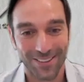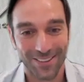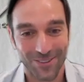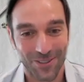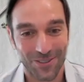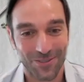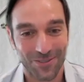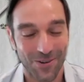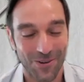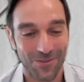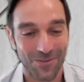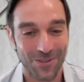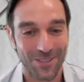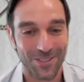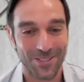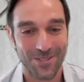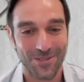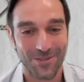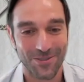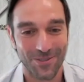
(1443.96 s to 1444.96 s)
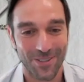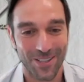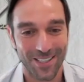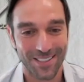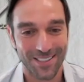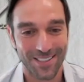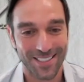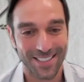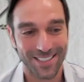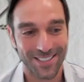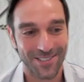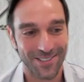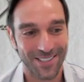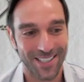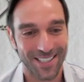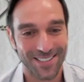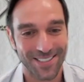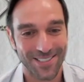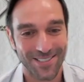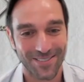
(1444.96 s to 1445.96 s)
look forward to seeing you
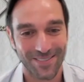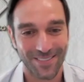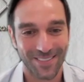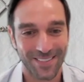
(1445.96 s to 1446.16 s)
again soon.